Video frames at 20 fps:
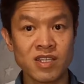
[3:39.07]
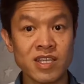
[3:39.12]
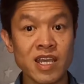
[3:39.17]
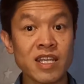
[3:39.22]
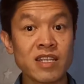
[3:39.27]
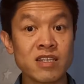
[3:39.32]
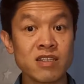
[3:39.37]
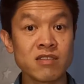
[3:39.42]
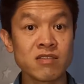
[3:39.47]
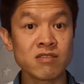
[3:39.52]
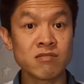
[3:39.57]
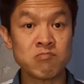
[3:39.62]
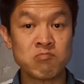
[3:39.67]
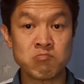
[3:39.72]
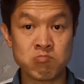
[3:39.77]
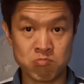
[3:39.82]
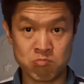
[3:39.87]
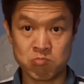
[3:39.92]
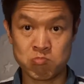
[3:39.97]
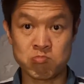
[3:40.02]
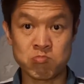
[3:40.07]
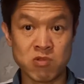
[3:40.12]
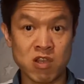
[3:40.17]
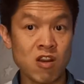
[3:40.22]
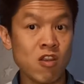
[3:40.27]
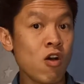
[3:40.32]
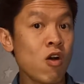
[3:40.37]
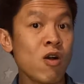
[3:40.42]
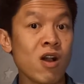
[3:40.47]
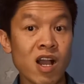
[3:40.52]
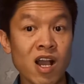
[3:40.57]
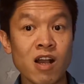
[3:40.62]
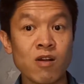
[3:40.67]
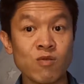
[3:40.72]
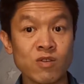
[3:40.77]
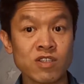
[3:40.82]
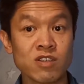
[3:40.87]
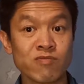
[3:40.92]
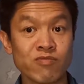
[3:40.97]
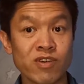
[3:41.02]
That is, long
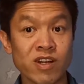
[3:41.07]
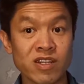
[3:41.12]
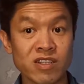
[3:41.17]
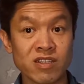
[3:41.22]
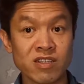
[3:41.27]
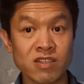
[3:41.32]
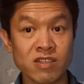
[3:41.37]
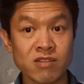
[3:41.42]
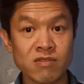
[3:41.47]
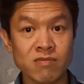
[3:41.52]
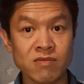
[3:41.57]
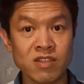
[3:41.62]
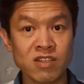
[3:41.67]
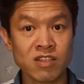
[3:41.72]
hours of practice.